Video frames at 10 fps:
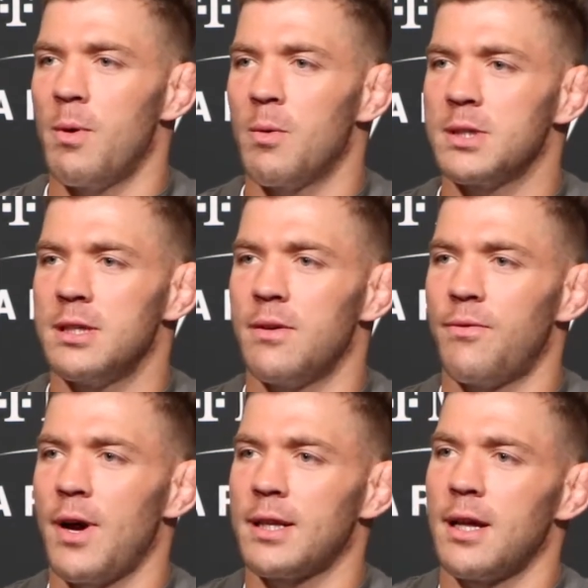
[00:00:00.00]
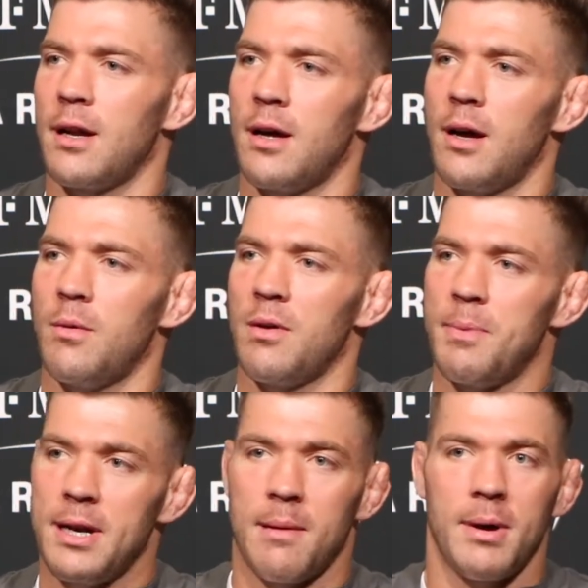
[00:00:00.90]
It wasn't the fact that I would have
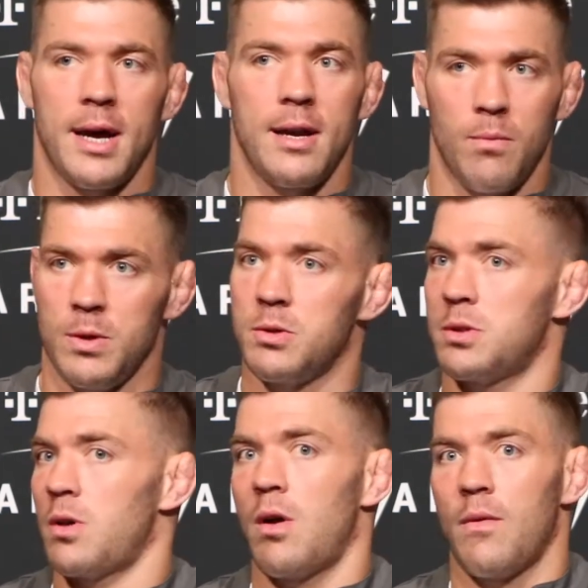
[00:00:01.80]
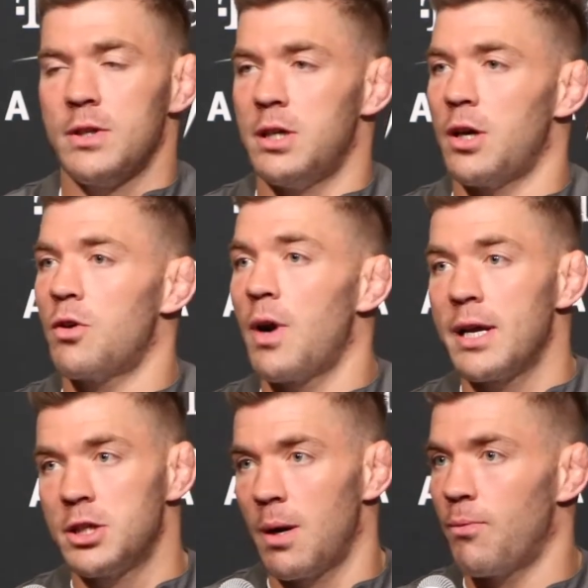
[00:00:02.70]
been number 8, which was obviously a
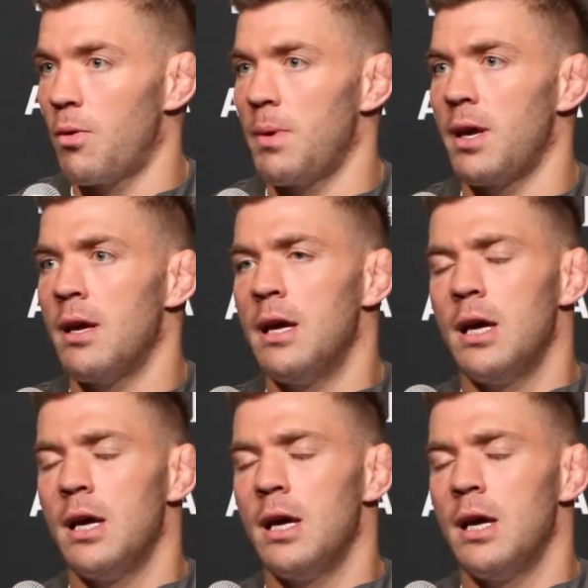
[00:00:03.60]
great jump for me.